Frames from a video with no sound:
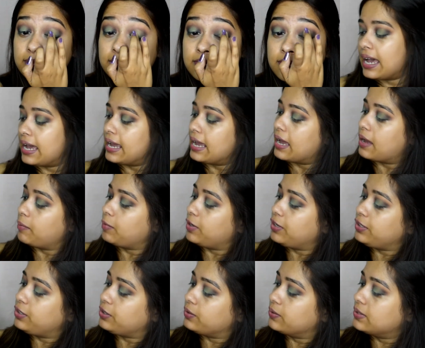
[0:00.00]
I am
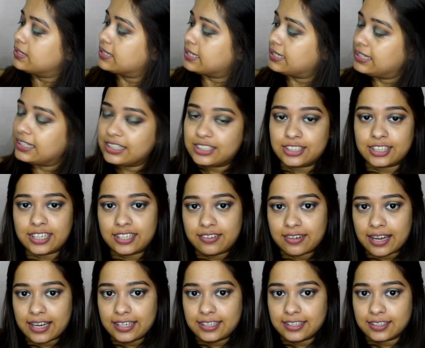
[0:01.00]
going to use this shade
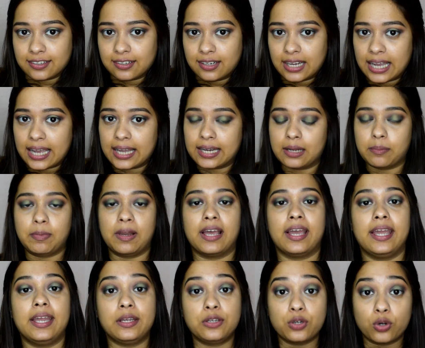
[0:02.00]
right here and
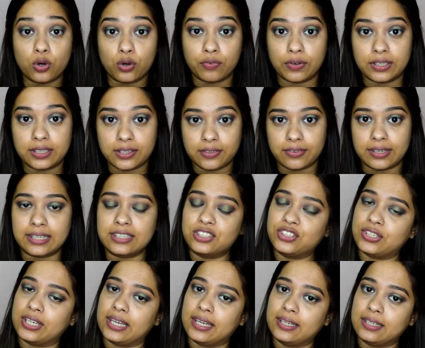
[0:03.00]
apply it over the green
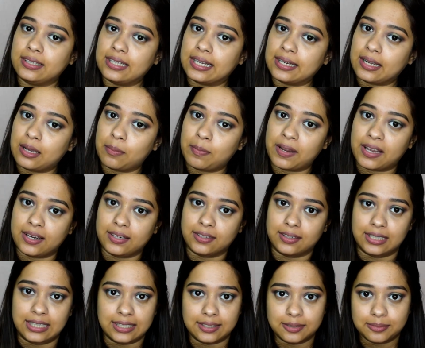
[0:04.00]
shade that I applied
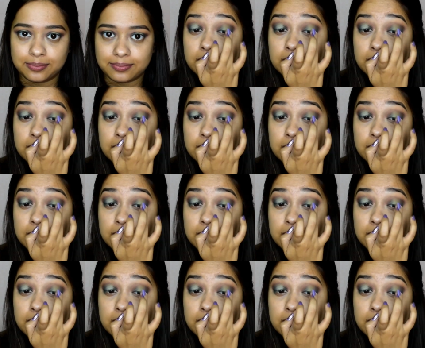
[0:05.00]
earlier.